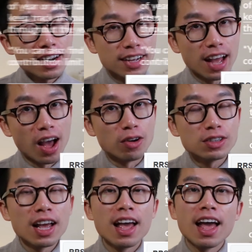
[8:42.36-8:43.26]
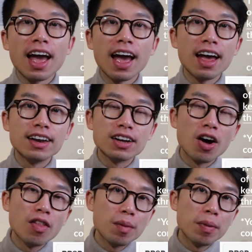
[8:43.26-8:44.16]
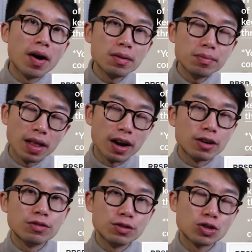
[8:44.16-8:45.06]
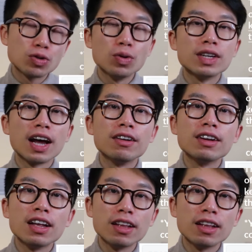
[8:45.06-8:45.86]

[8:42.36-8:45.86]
account, and on the bottom there, if you scroll down,